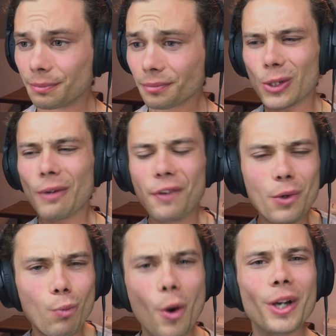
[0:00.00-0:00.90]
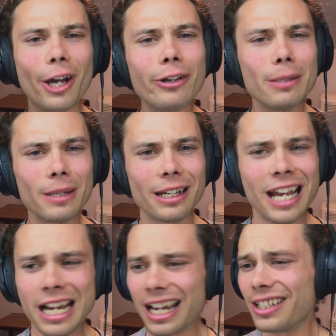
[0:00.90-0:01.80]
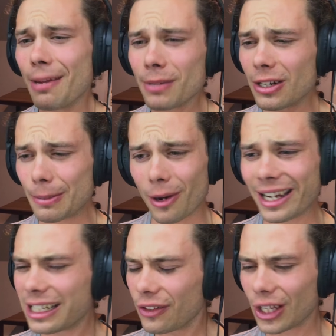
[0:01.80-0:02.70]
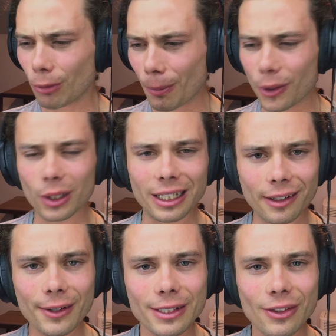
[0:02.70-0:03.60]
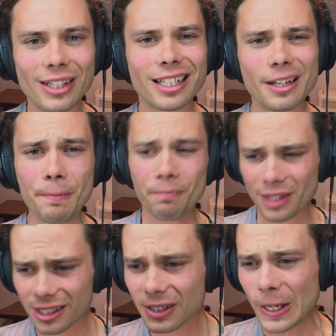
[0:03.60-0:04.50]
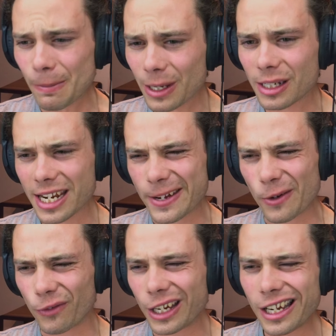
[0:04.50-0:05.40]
So if you were going to be attempting to buy anything remotely close to this in a CBD of,